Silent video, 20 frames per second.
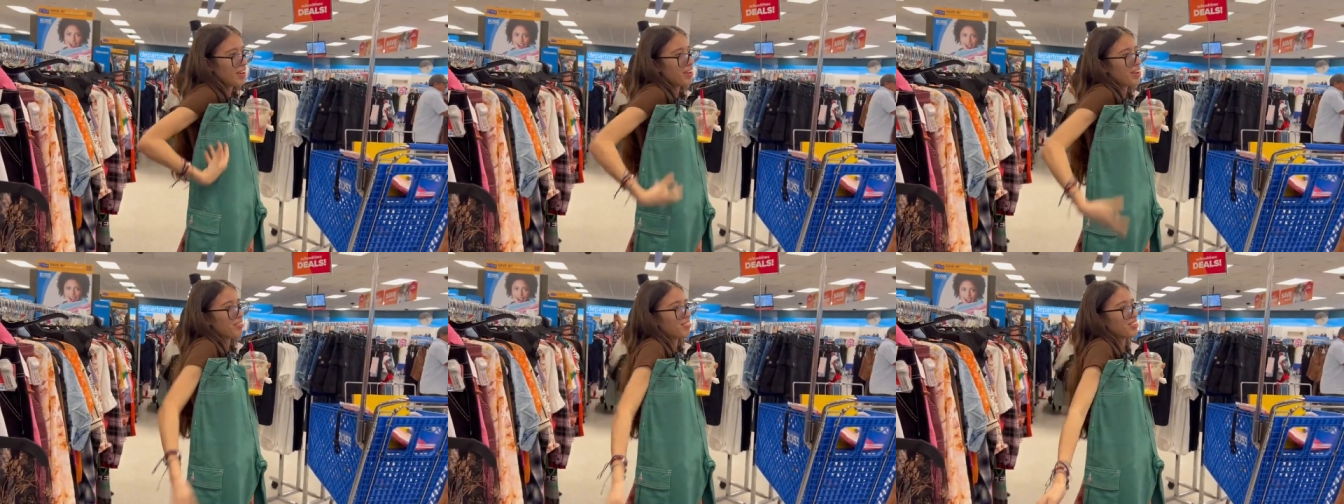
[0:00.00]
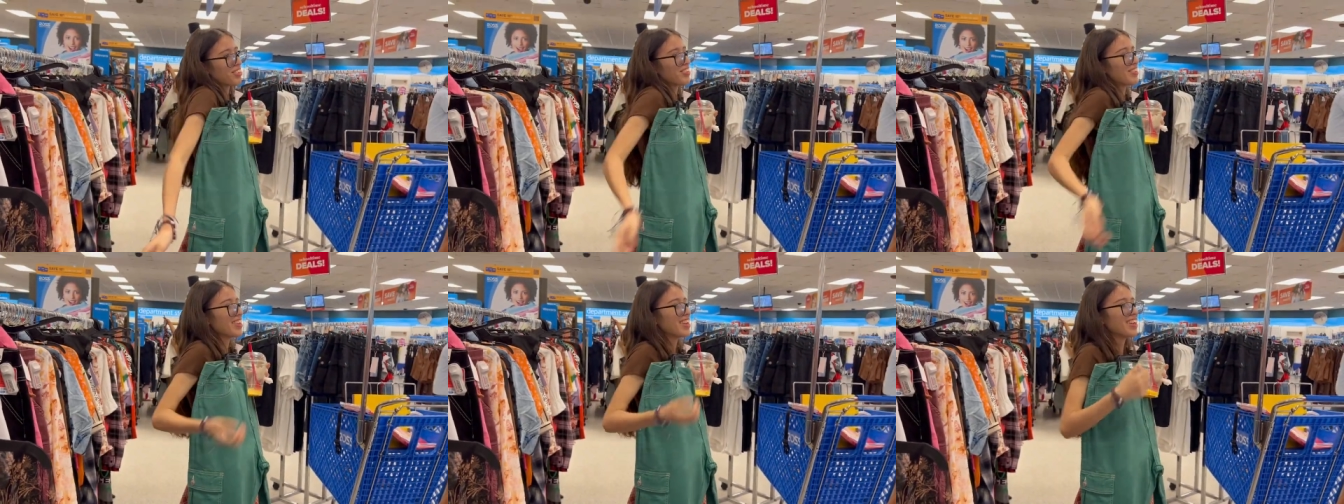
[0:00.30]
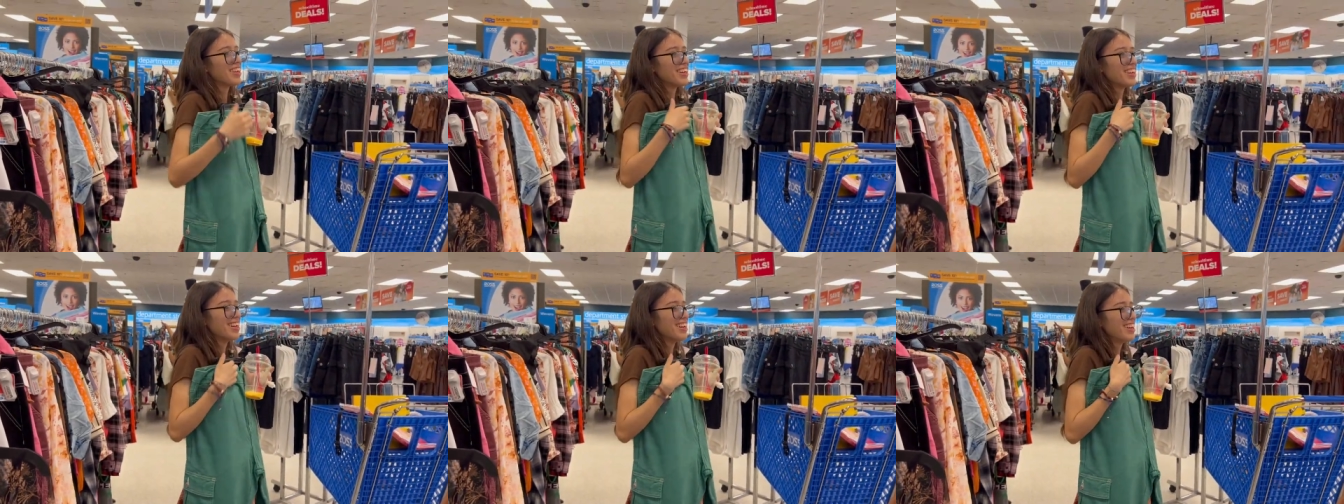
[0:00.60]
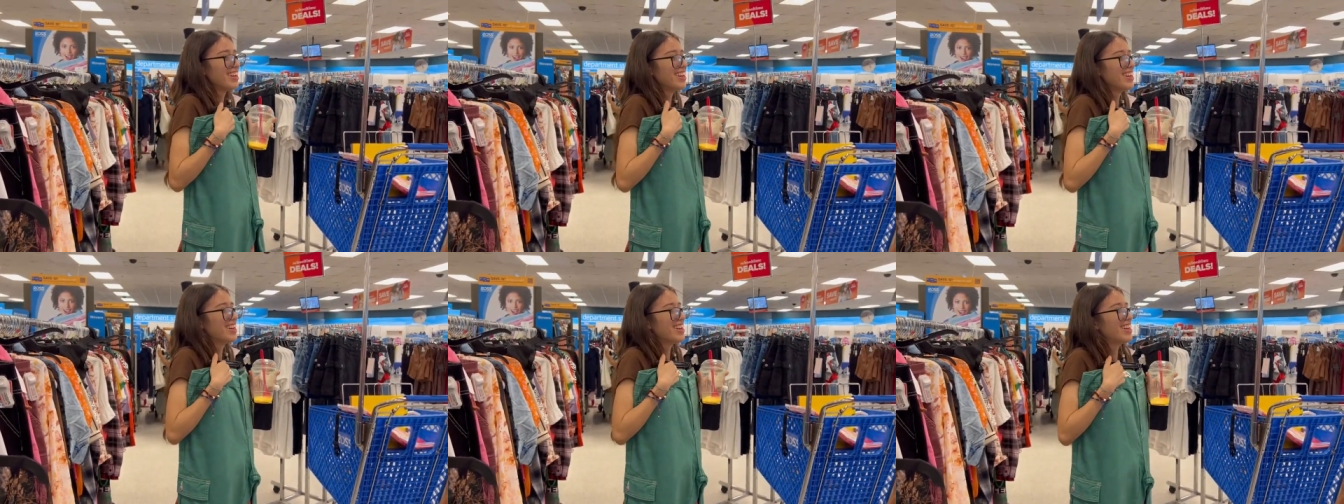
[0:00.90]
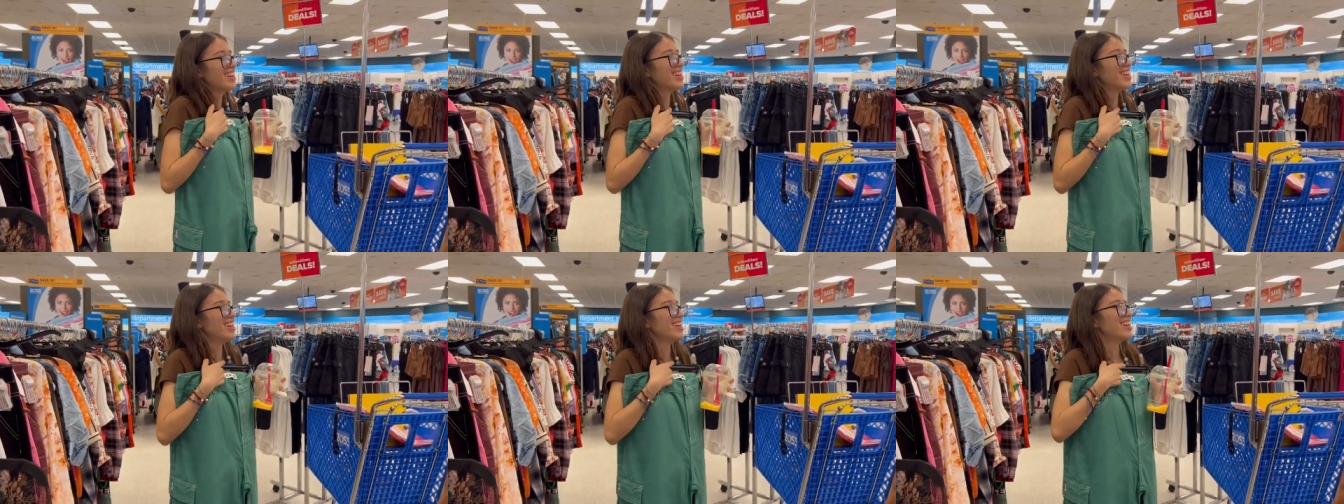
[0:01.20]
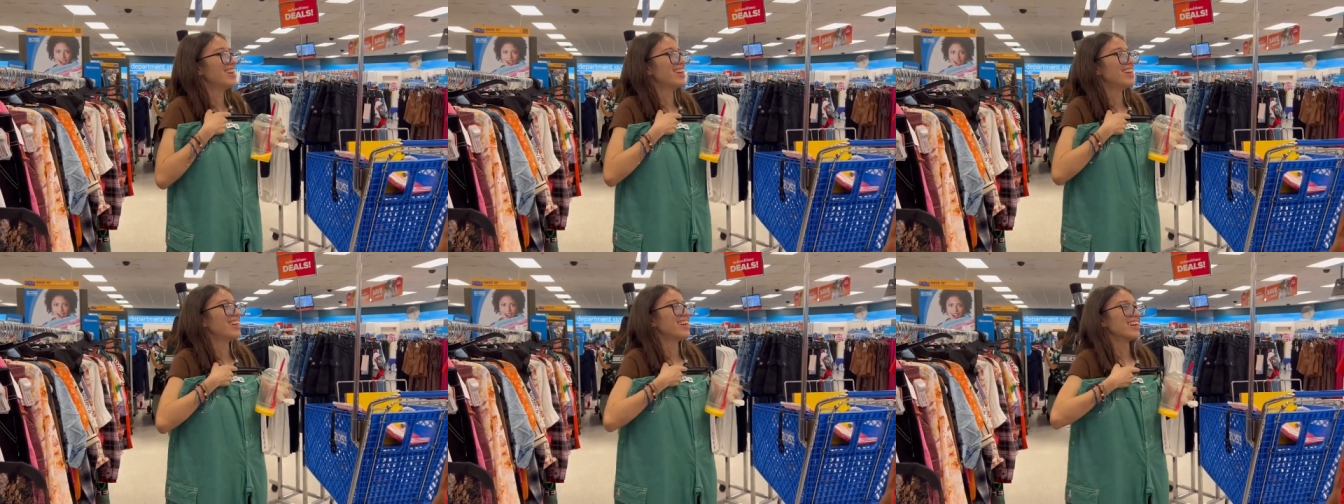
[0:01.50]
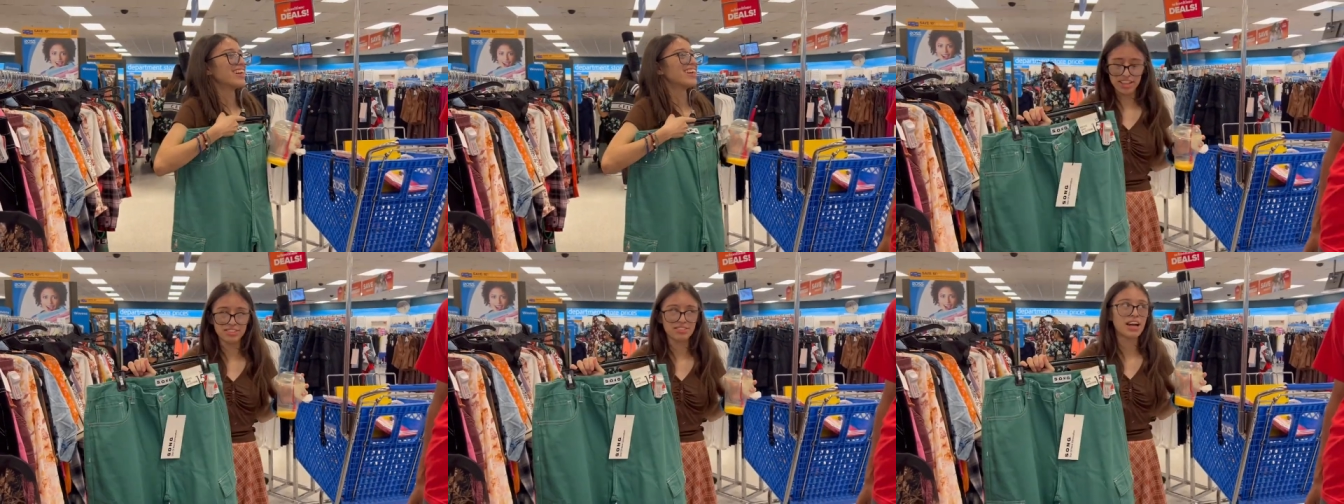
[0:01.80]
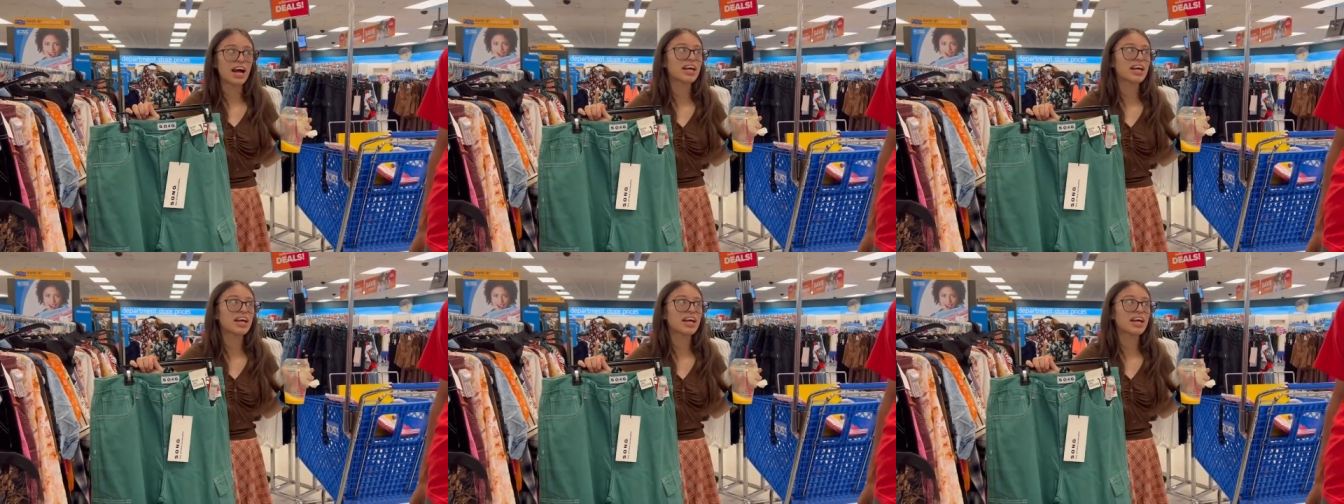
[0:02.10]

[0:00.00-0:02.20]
arms. I mean, that is a trend. That's what